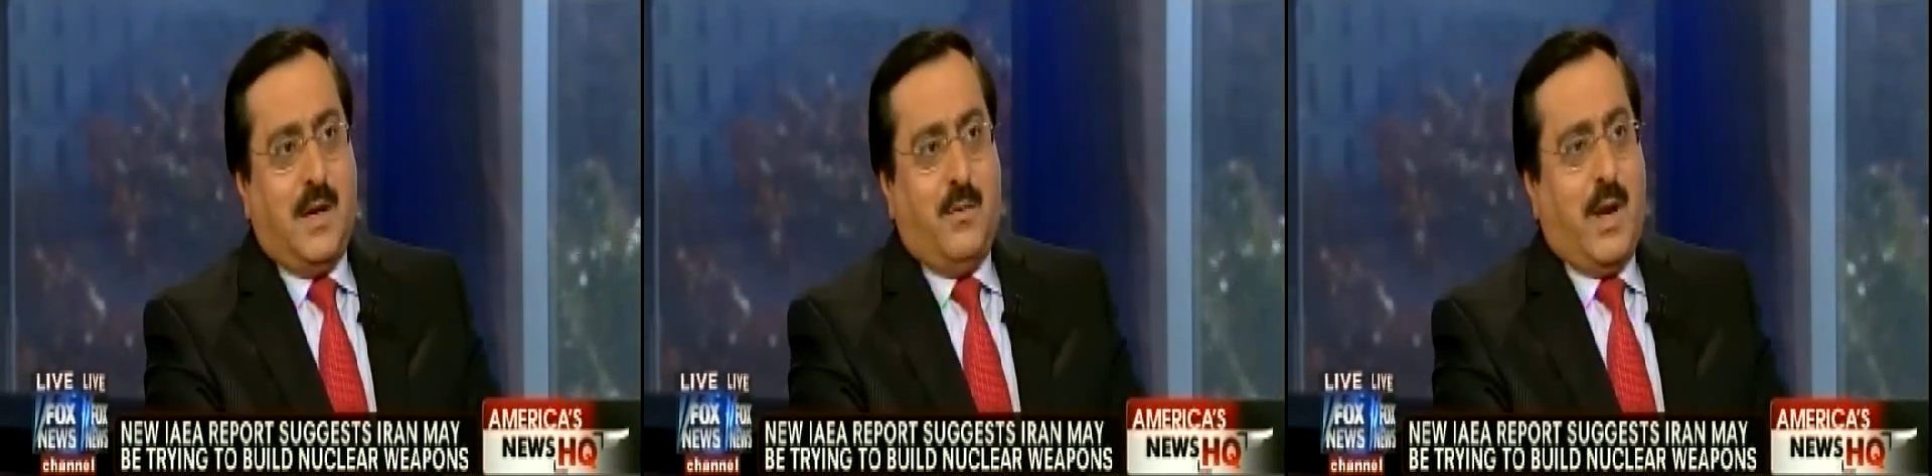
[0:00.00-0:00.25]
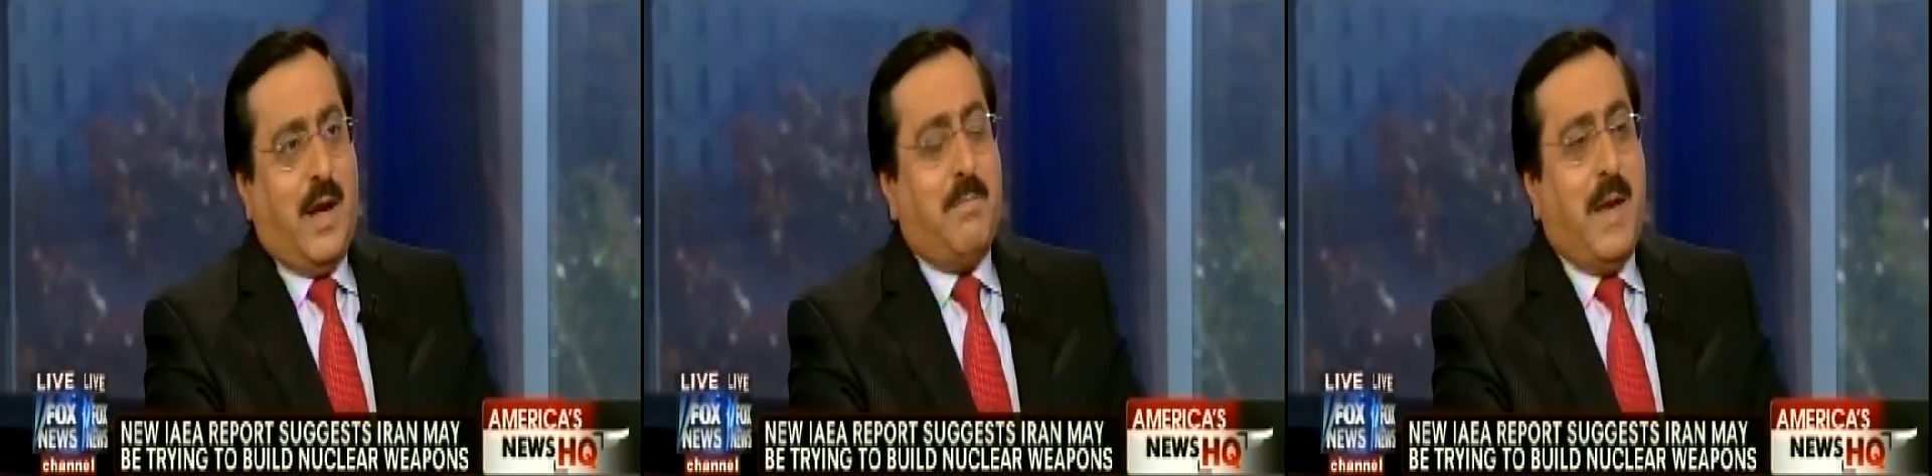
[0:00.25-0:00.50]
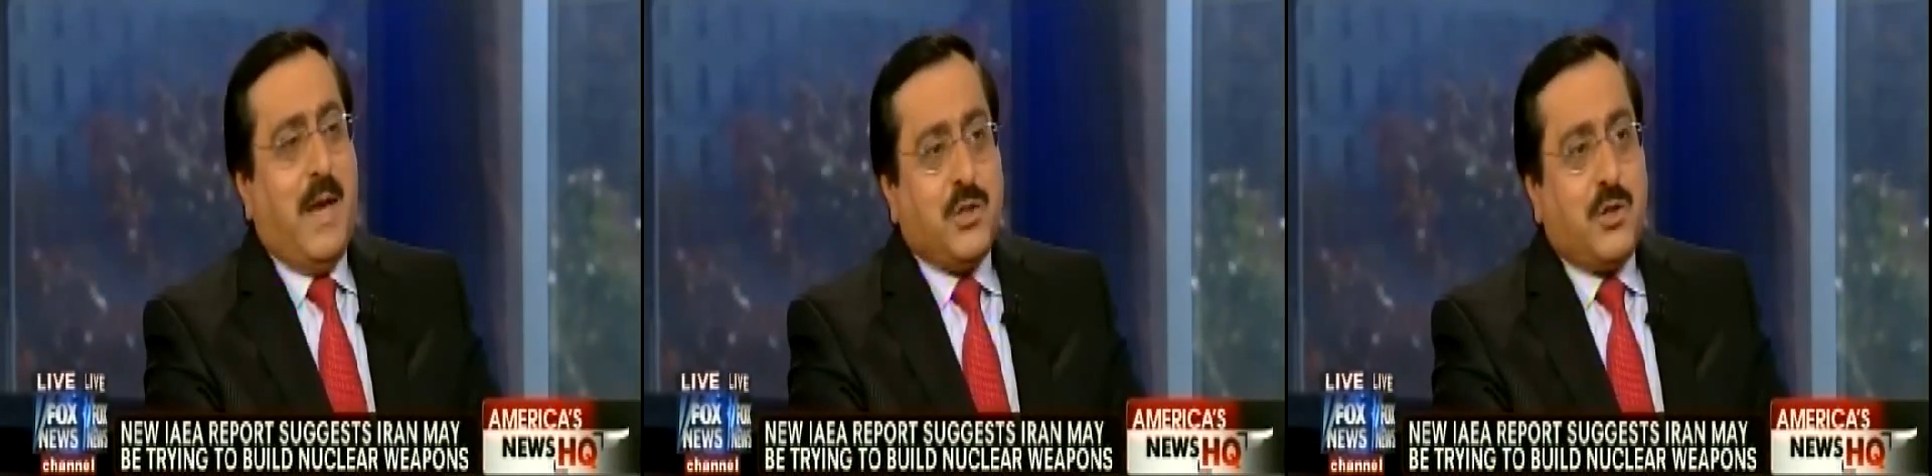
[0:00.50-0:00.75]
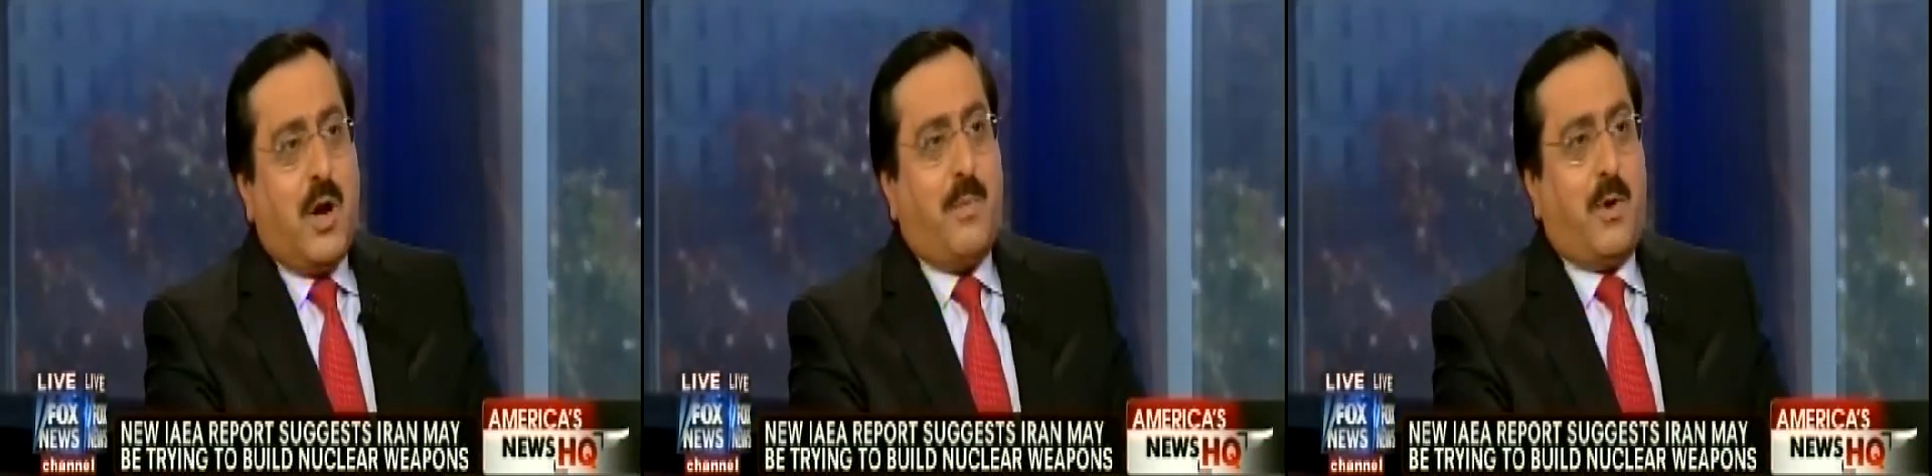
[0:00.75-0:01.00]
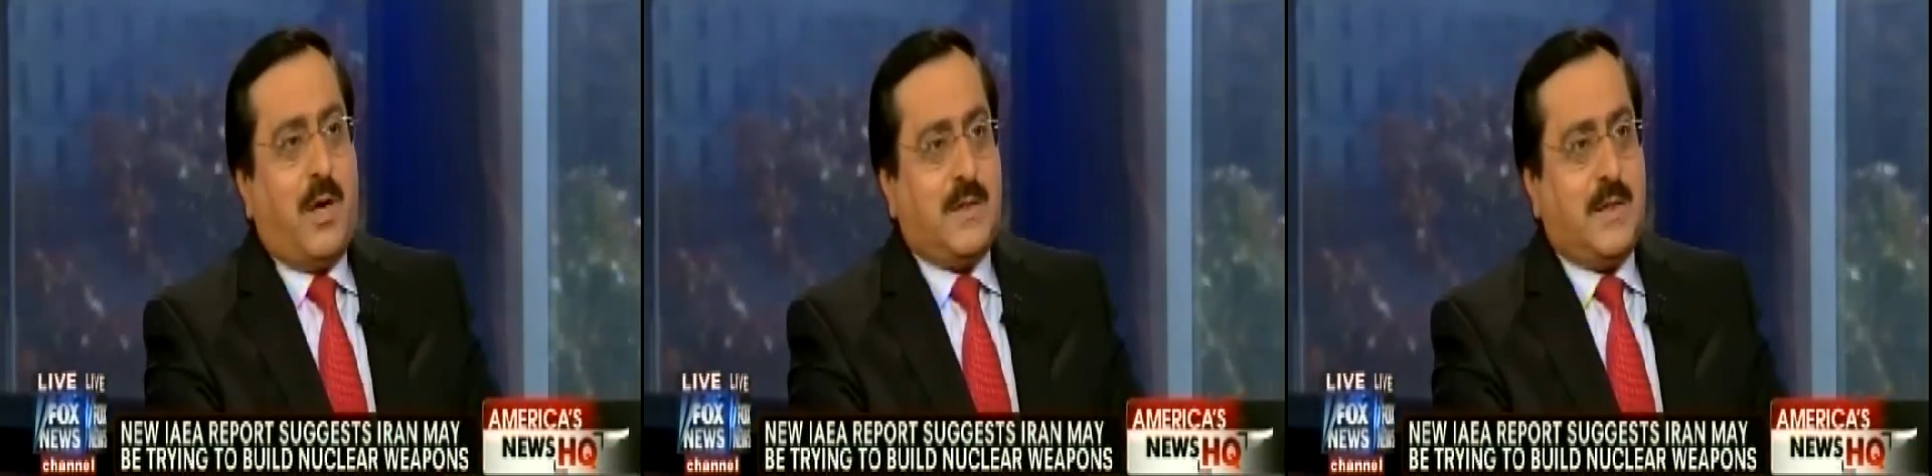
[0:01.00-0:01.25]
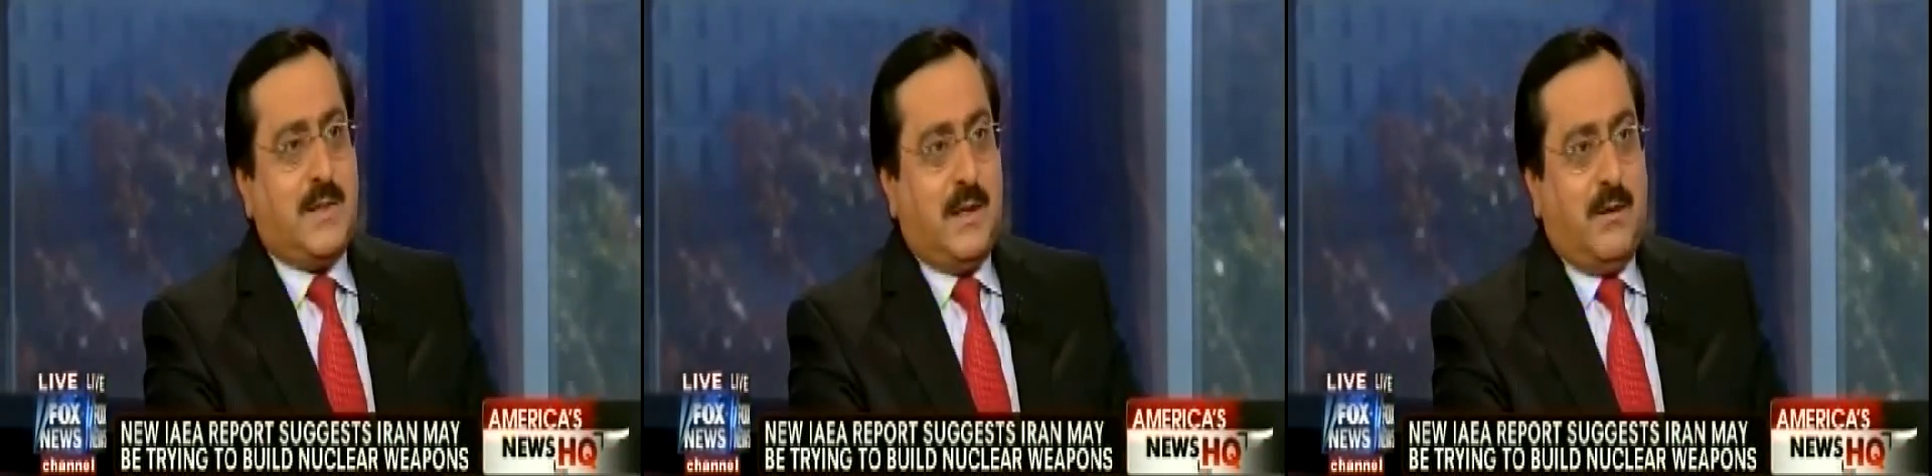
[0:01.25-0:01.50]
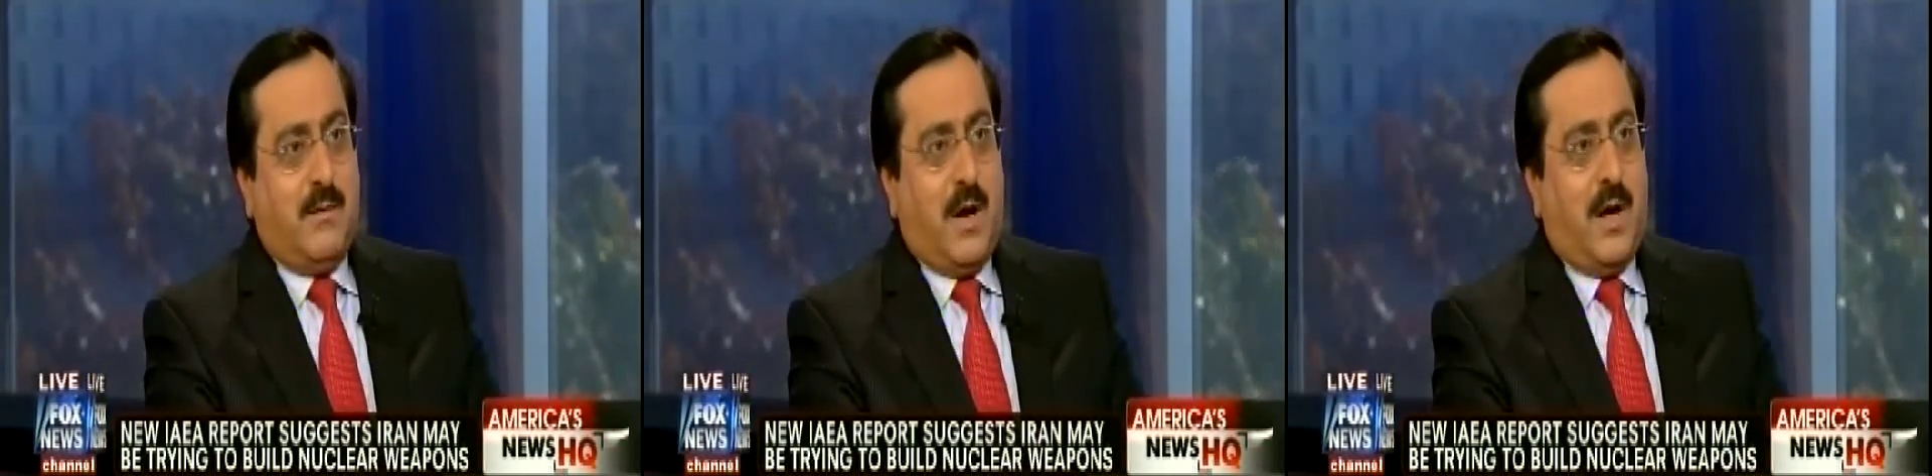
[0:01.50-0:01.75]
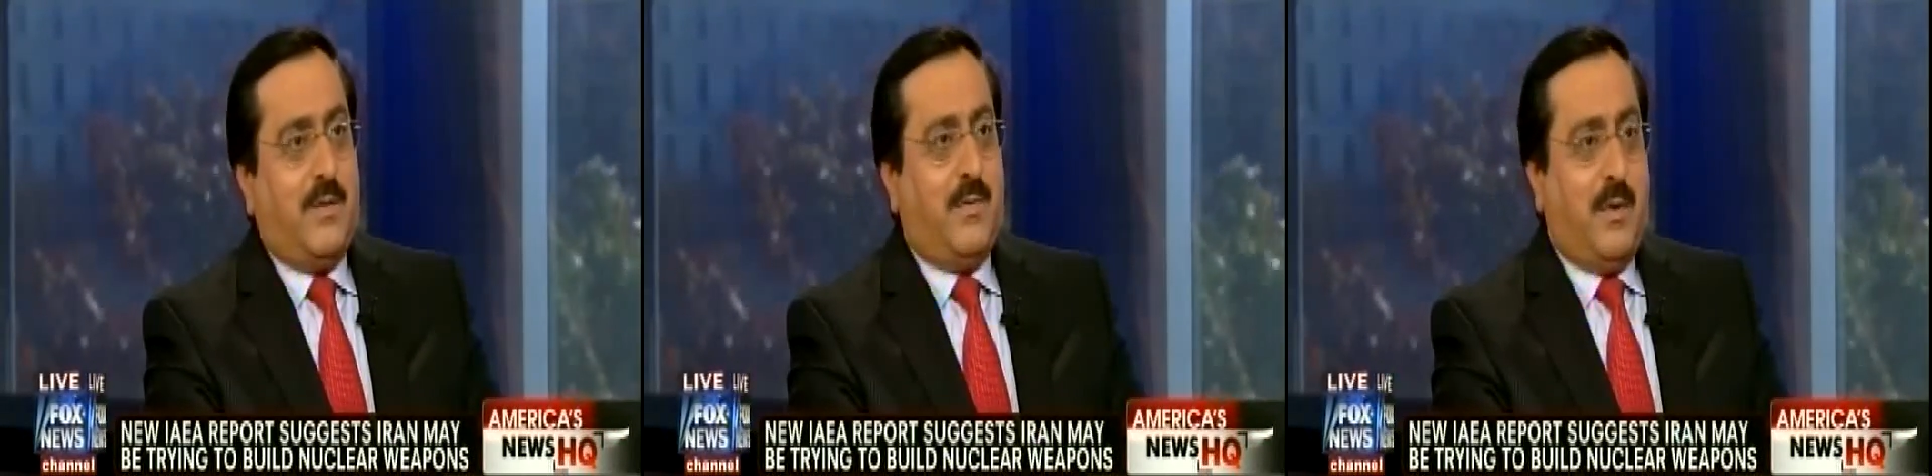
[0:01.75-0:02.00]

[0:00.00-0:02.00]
we had major uprisings in Iran.